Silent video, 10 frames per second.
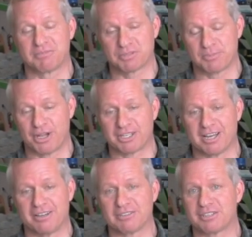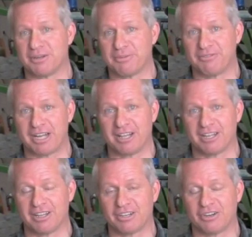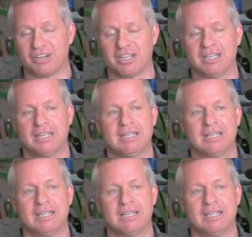small town, Stillman Valley, Illinois.